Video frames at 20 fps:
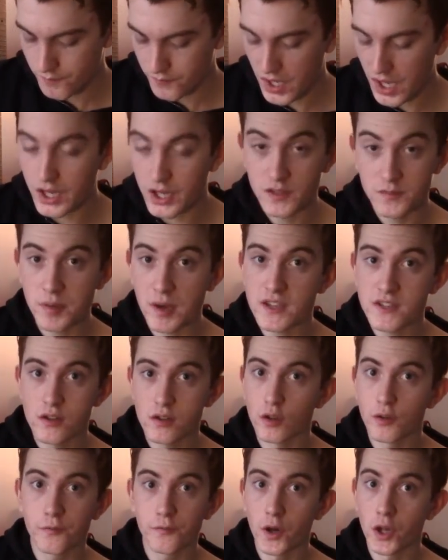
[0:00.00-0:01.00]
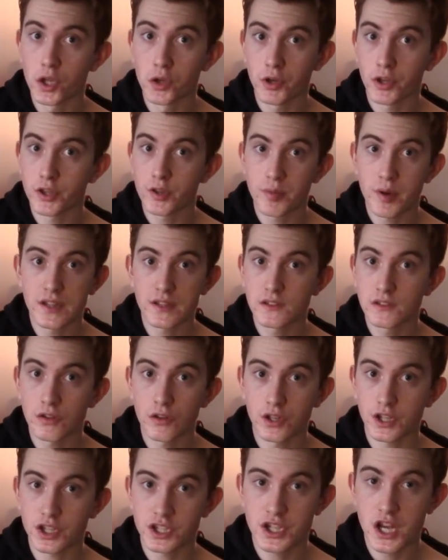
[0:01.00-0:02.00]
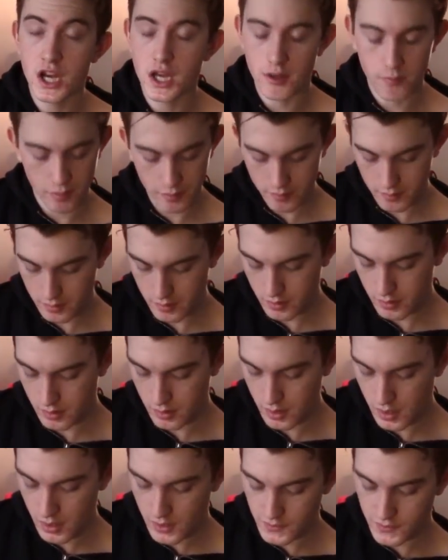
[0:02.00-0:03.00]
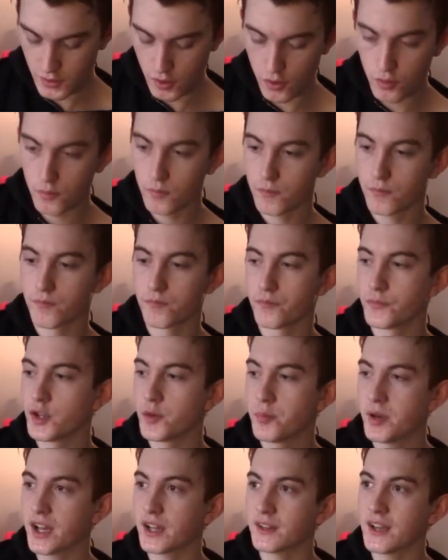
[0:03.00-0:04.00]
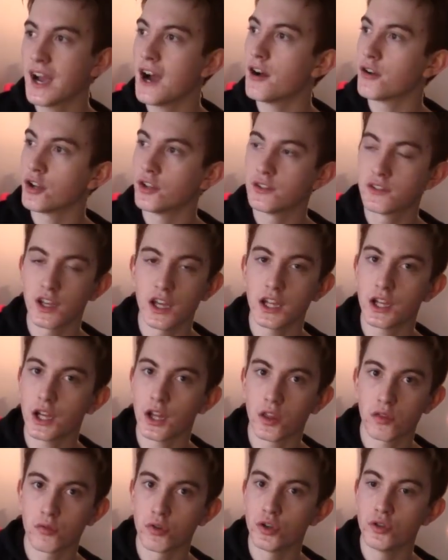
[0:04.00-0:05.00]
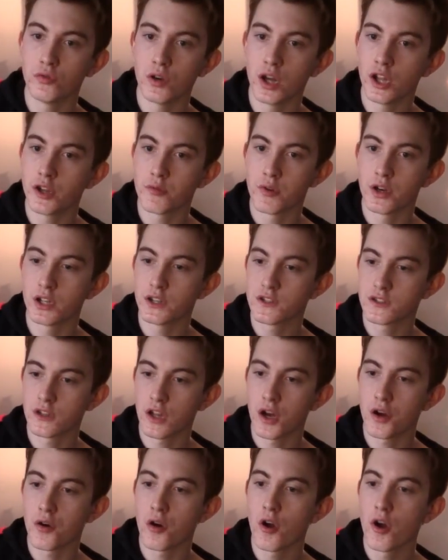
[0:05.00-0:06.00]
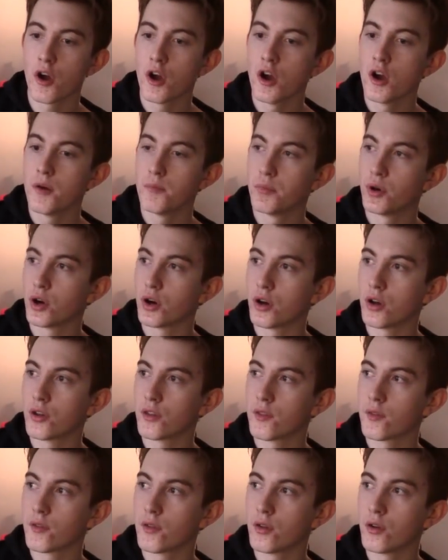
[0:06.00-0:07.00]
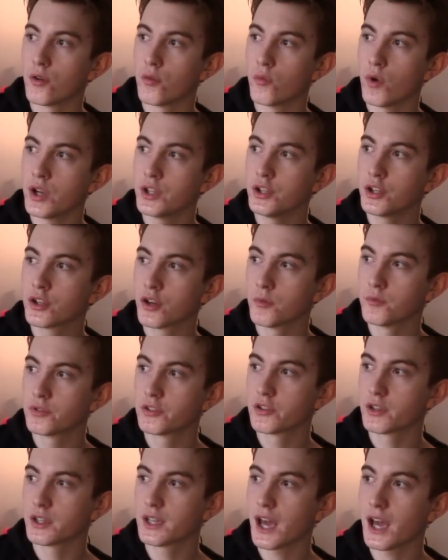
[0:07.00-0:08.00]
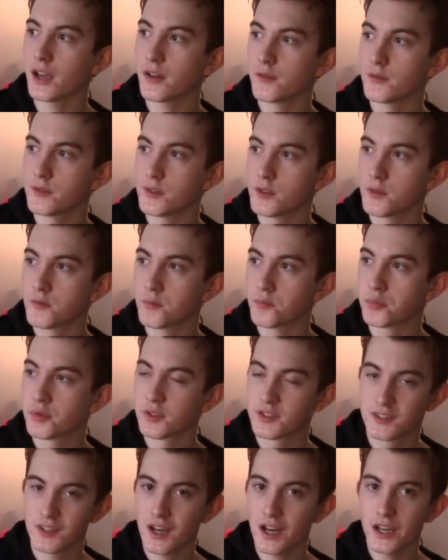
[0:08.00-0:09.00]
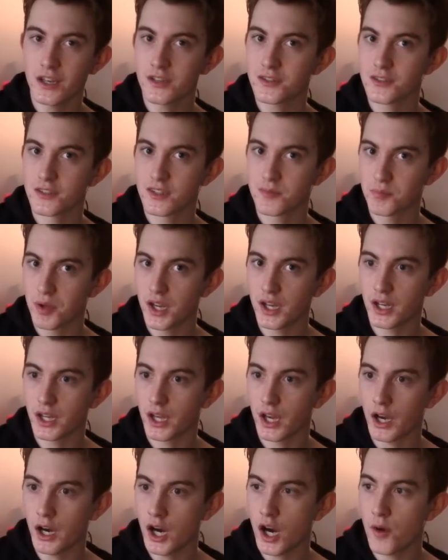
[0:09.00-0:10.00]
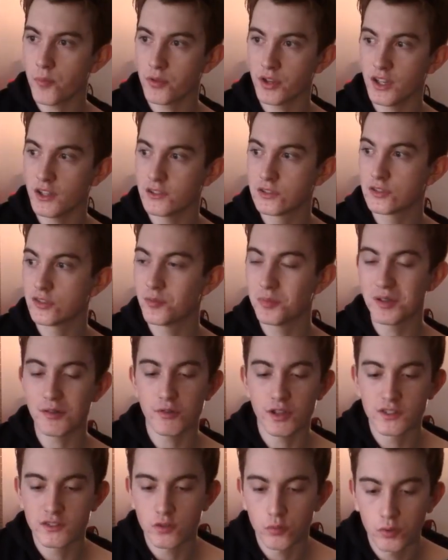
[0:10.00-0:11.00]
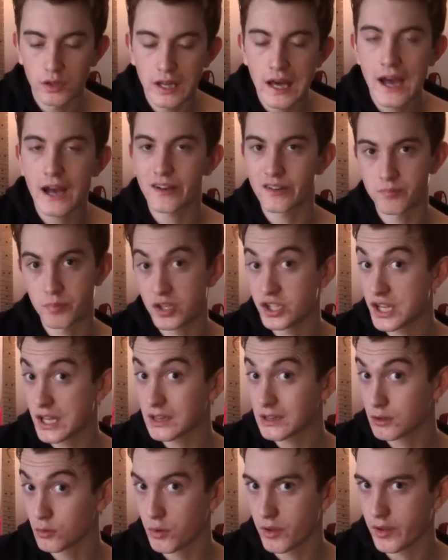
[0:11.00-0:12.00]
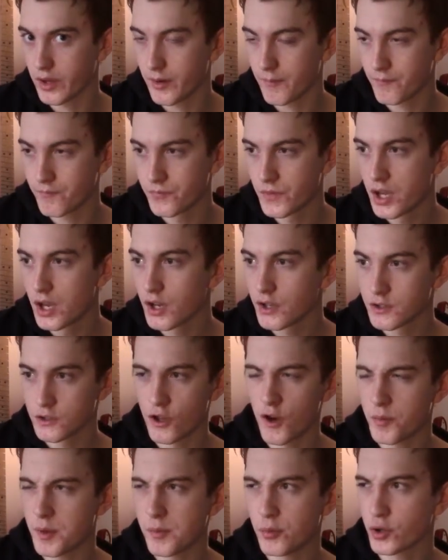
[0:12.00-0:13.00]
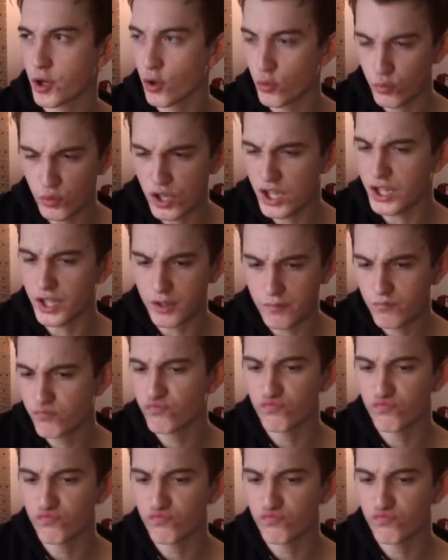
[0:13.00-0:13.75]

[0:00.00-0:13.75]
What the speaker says: And it's basically following the pentatonic shape. So you pick down and take it through really, really slow. But when it comes to getting precise and speeding it up is to relax, be gentle with it. Because a lot of people go really,